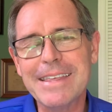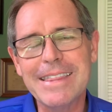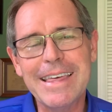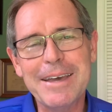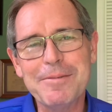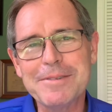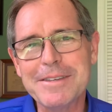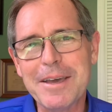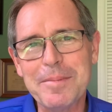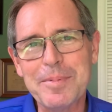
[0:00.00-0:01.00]
That was
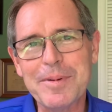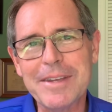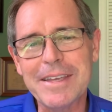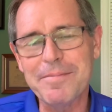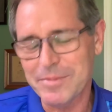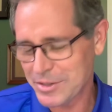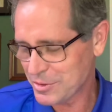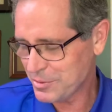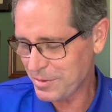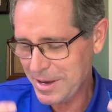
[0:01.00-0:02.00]
not pretty.
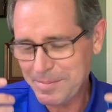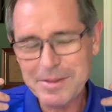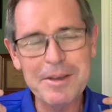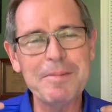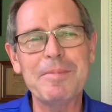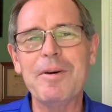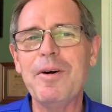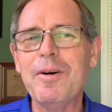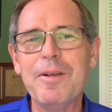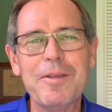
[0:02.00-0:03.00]
Scraped up
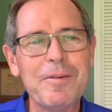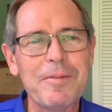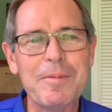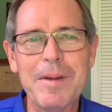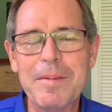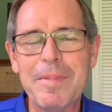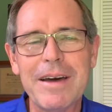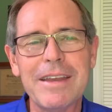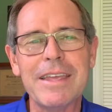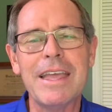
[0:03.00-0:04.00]
all over my
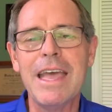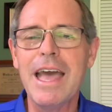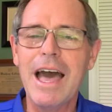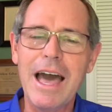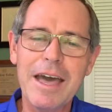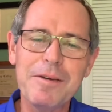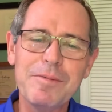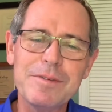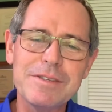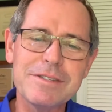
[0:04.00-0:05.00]
body. I
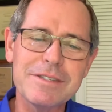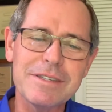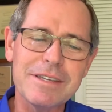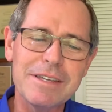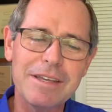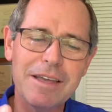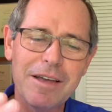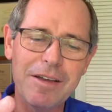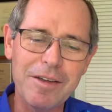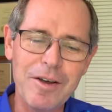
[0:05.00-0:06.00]
was
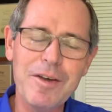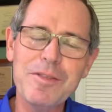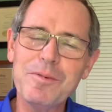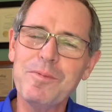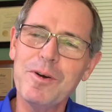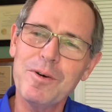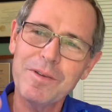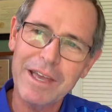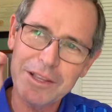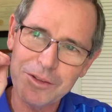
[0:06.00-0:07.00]
on the
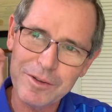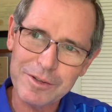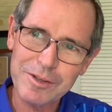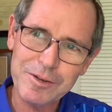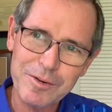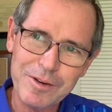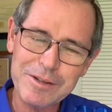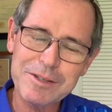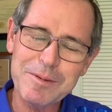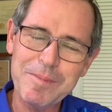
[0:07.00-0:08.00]
road. I looked
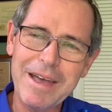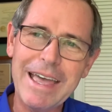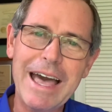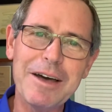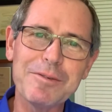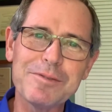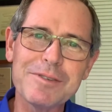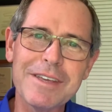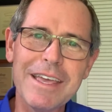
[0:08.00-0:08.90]
across to my house,